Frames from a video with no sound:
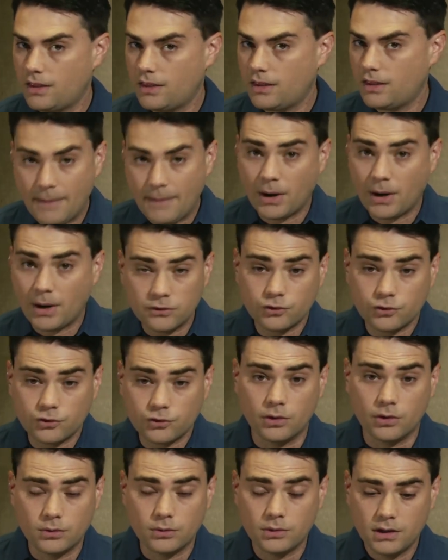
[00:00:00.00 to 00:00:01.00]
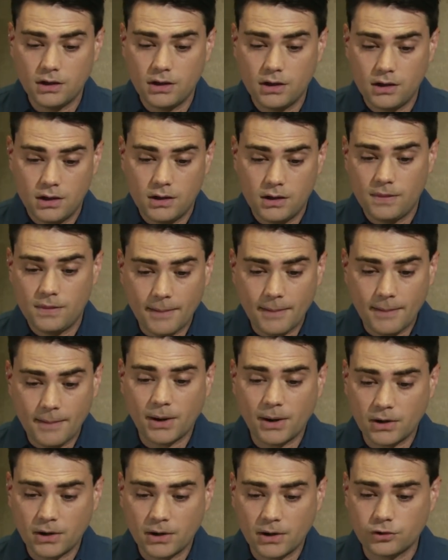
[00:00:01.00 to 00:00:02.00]
That part's true. That
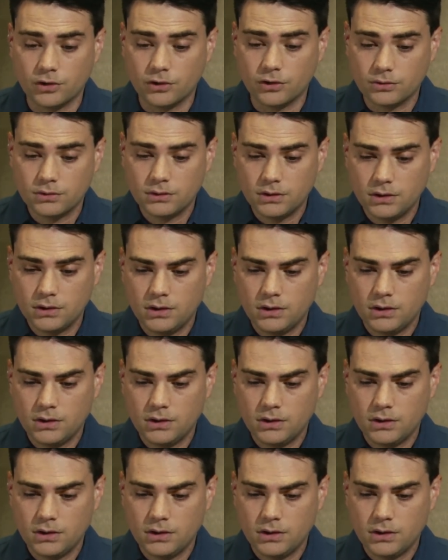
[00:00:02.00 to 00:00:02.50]
part's true.